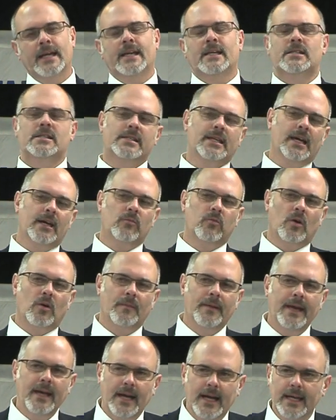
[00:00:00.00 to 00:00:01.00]
He said, well,
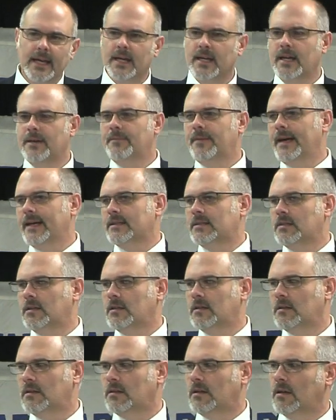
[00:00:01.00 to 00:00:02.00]
man, I could get back
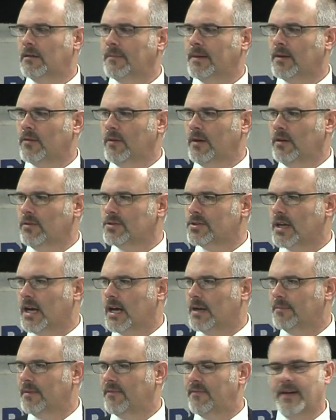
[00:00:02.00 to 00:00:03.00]
to my real
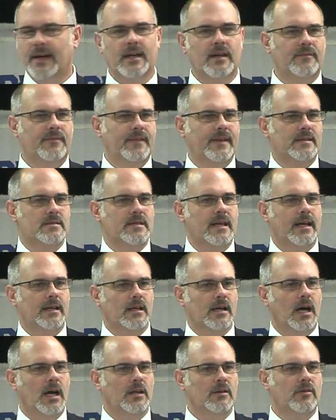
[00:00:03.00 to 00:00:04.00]
job if I could fix
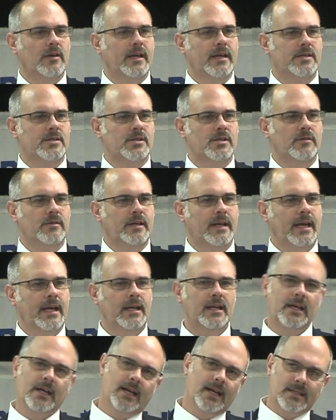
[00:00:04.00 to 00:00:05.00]
that cholera issue in
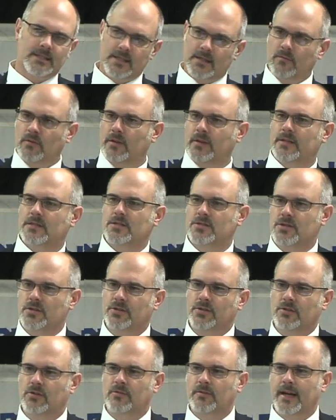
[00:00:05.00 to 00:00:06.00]
Haiti. And I said, well, this is your
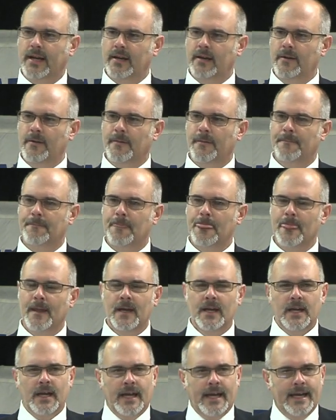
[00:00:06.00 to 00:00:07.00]
tool right here.
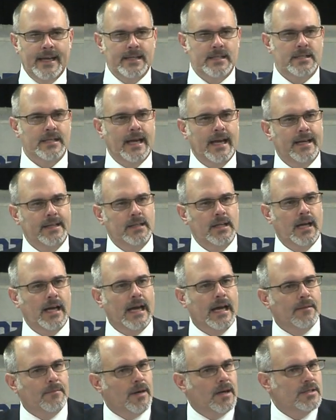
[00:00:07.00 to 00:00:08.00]
He said,
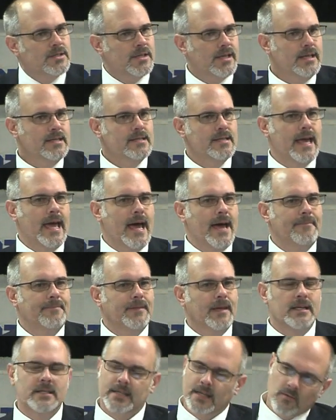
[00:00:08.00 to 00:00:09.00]
how much is that?
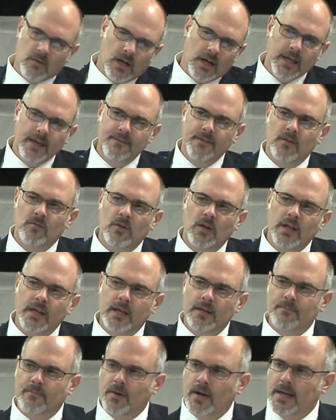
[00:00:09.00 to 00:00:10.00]
I said, well, I'll give you a really
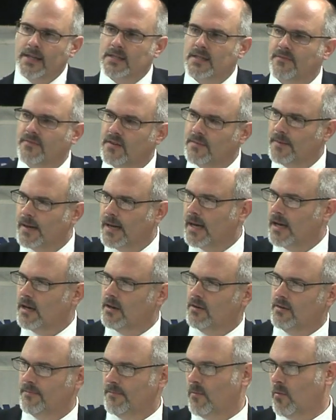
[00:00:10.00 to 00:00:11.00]
good price if you buy
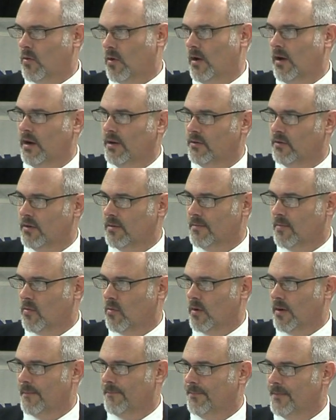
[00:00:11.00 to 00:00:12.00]
100 or
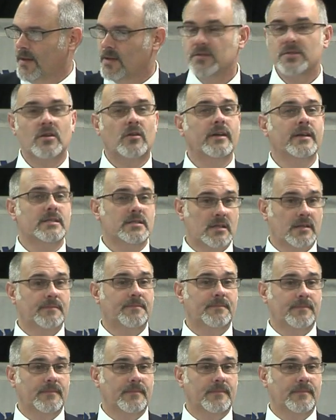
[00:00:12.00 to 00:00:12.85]
more. So he's